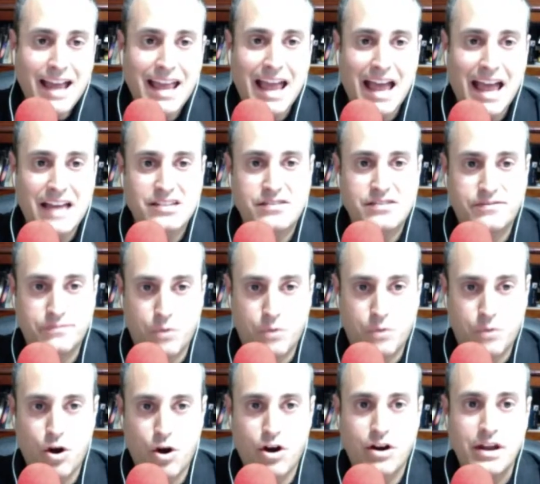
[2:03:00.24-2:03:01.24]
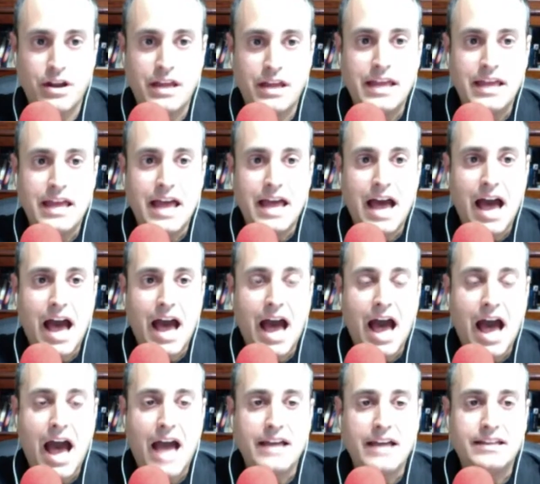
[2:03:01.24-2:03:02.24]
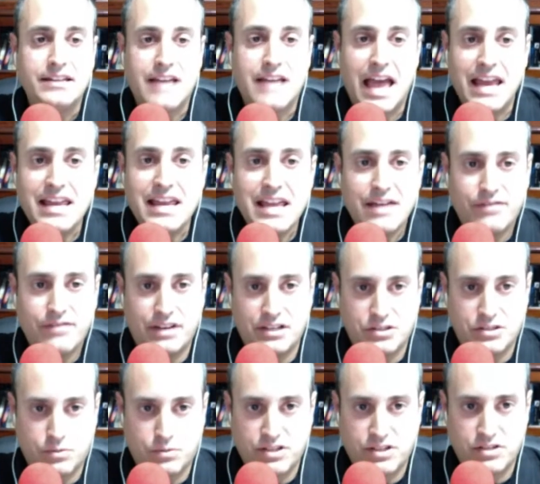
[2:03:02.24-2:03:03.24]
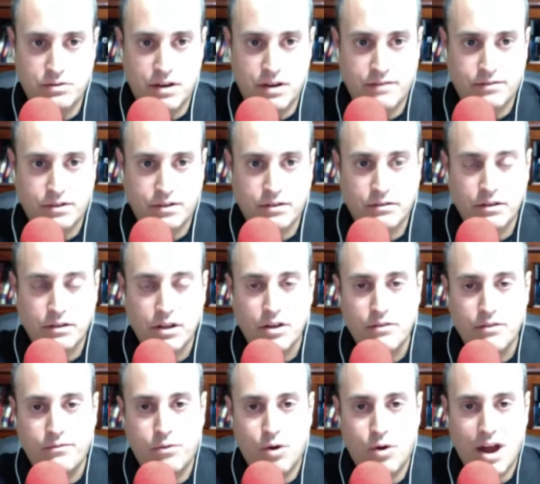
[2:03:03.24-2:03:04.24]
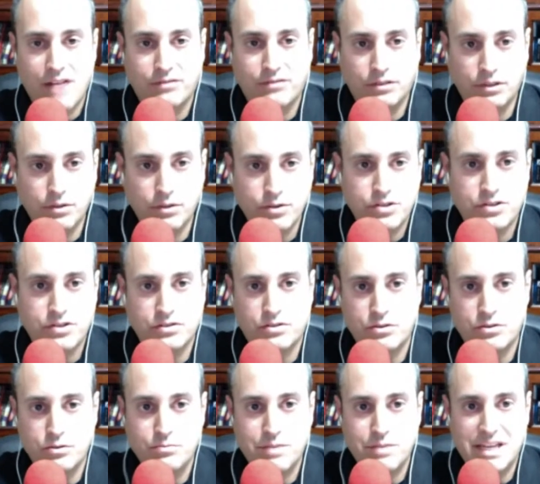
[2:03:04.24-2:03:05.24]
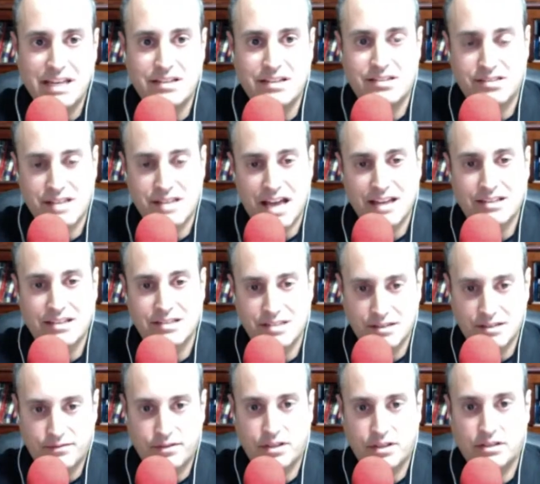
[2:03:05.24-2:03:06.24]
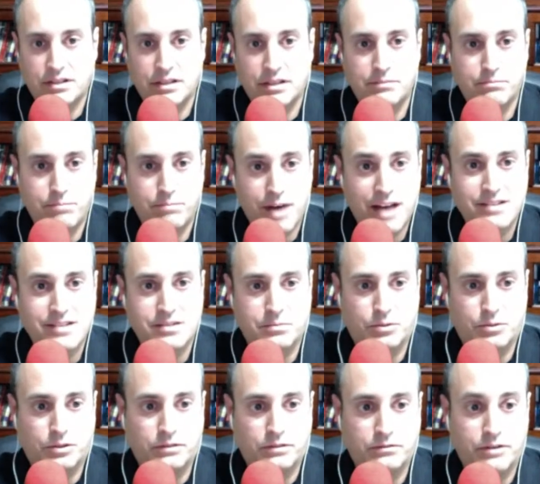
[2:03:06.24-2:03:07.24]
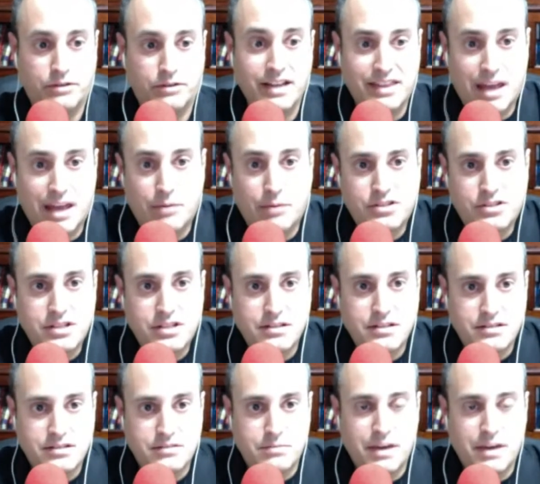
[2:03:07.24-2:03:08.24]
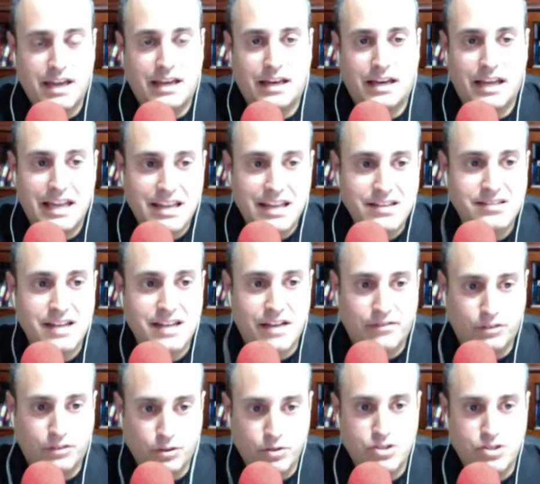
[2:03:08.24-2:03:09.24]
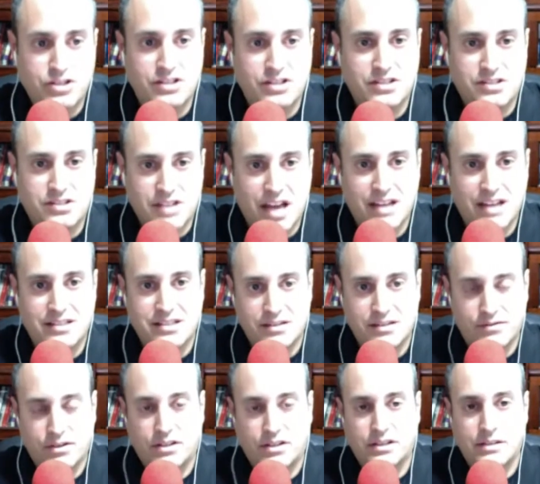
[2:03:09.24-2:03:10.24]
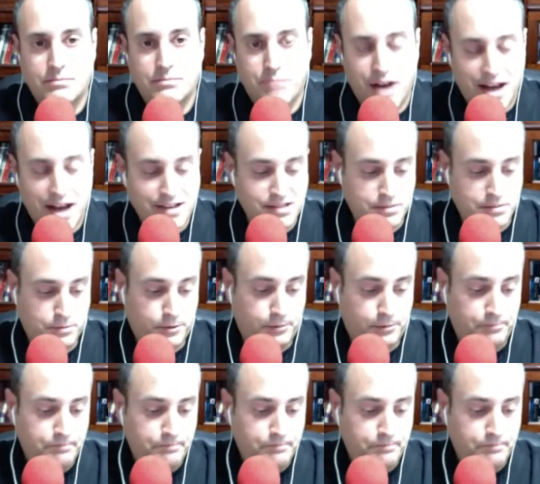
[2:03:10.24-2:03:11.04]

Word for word: asked for any evidence whatsoever for evolution to be scientifically possible, right? That was the debate. Is evolution scientifically possible?